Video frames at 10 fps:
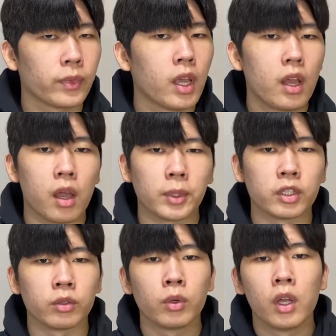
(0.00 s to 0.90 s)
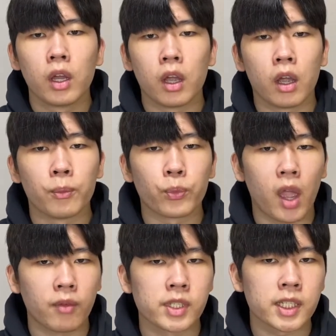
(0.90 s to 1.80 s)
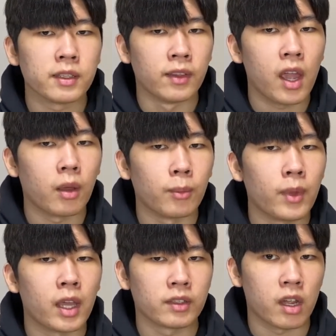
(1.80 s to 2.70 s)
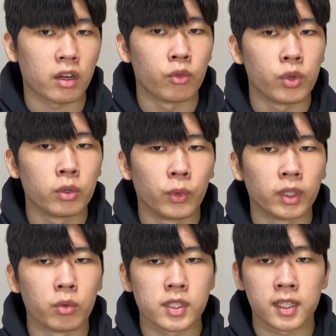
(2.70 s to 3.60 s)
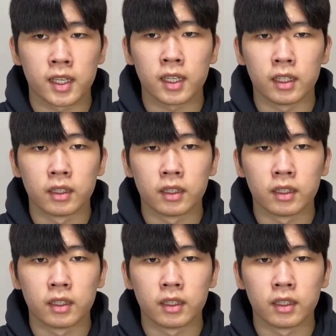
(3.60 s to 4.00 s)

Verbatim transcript: I mean, too. Um, I've seen them at the aquarium when I was kid.